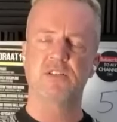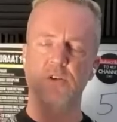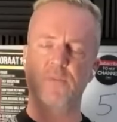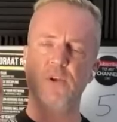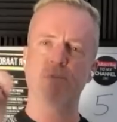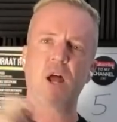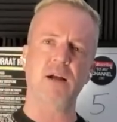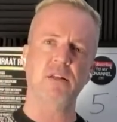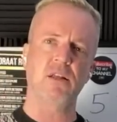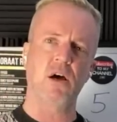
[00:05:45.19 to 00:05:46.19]
So if you've
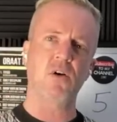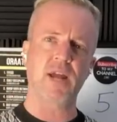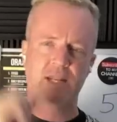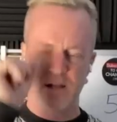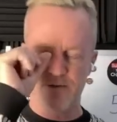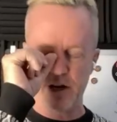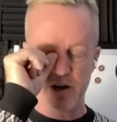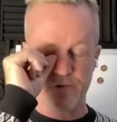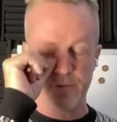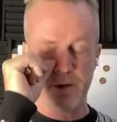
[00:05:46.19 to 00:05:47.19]
locked a loan, I'd love to
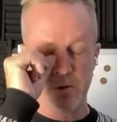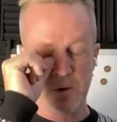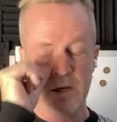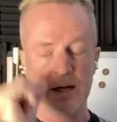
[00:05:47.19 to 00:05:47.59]
hear from you.